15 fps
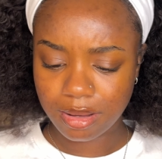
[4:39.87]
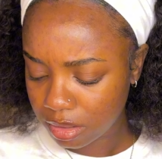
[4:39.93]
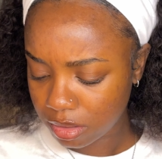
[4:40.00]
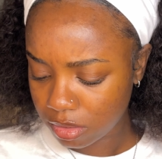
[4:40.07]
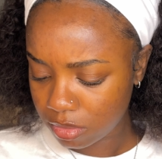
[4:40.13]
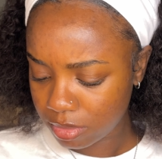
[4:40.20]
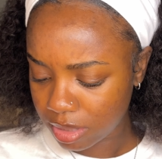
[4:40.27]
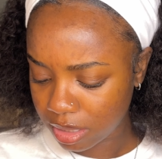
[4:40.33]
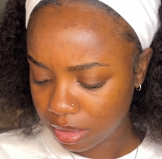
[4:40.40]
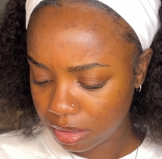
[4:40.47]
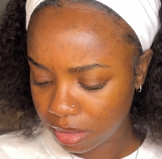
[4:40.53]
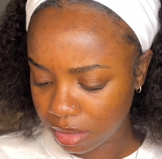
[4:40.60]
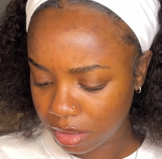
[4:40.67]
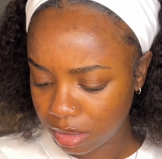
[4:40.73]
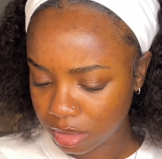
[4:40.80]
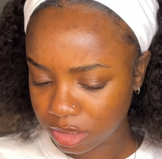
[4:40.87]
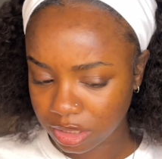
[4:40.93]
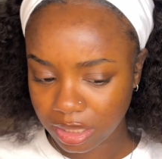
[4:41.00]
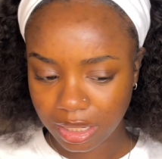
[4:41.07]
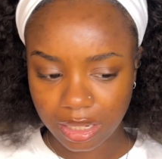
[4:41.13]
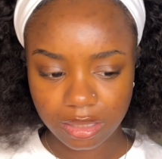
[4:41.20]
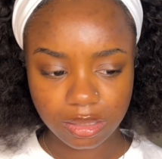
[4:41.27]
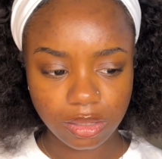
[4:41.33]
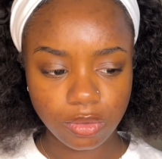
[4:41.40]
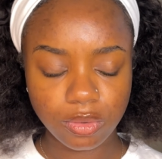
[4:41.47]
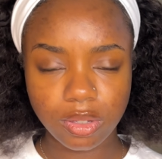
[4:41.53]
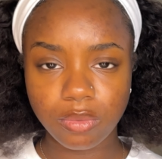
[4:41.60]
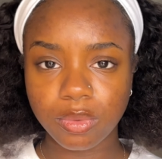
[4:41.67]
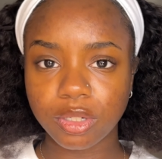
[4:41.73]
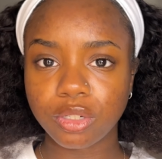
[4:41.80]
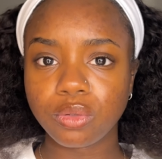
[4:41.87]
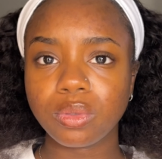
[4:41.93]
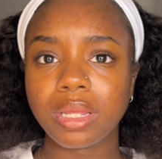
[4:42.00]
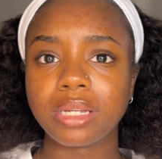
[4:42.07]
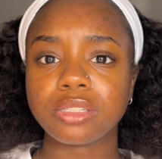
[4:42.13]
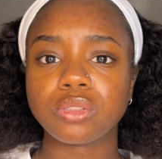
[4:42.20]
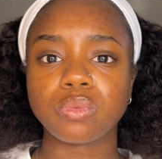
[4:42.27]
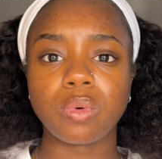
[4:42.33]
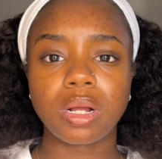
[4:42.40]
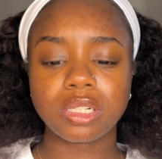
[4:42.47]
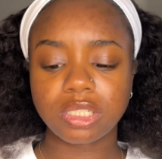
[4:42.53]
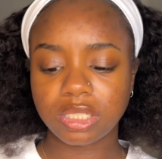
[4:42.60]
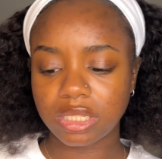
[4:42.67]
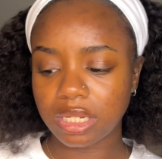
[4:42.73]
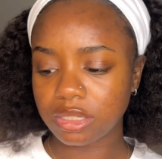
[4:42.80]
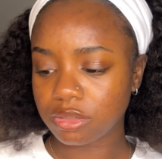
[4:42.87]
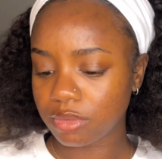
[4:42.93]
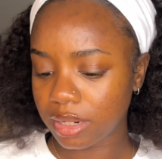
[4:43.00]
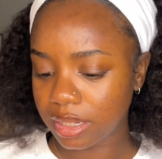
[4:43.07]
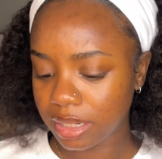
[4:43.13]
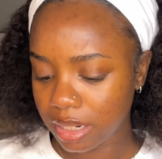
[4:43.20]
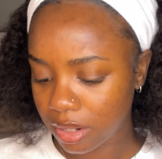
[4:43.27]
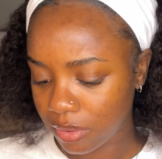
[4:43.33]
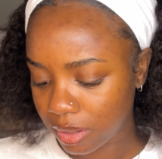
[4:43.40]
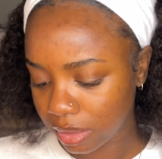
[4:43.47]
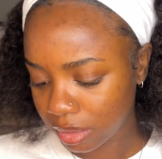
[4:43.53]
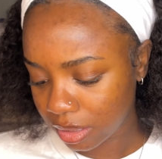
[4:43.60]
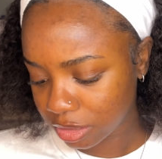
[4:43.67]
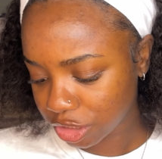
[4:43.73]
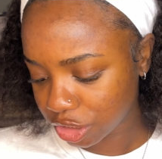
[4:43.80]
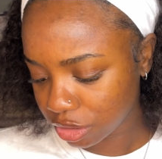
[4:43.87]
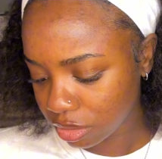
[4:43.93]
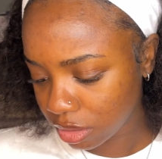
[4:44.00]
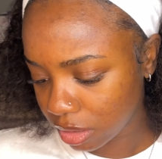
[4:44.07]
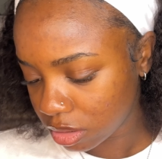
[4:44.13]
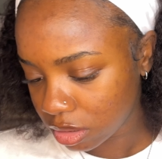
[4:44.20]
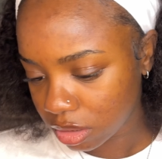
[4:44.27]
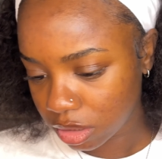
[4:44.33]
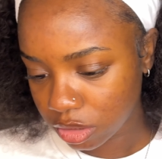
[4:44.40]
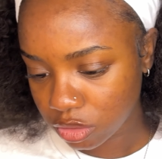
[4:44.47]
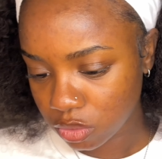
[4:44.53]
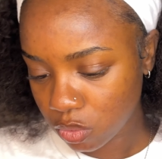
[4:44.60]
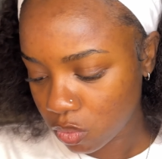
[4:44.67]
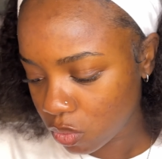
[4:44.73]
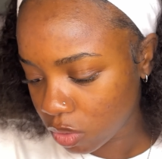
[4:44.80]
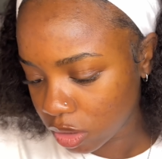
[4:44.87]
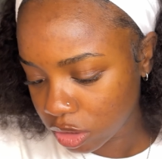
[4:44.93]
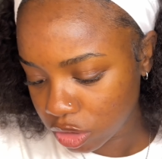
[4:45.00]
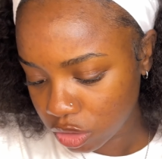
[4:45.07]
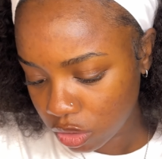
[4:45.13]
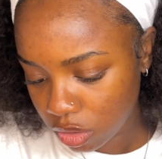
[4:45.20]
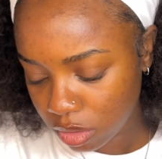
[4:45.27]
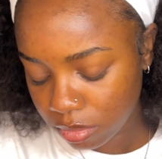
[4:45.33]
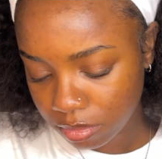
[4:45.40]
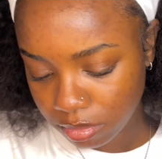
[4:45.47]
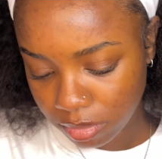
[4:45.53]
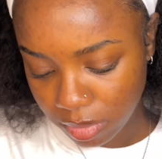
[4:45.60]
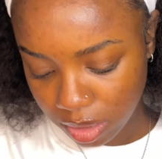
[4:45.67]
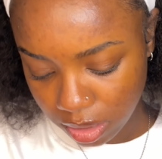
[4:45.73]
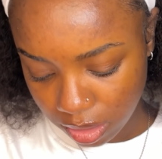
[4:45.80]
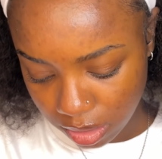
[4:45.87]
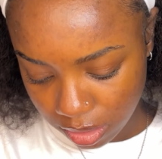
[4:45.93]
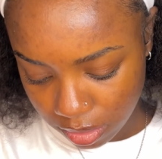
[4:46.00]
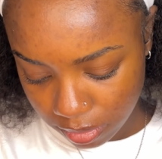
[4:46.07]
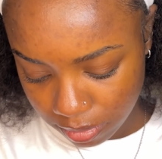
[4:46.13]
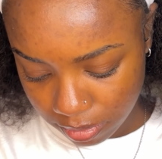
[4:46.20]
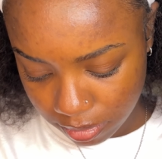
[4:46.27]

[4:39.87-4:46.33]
Oh my gosh, like I'd love people to do like swatch tests right now. I should. This orange on me.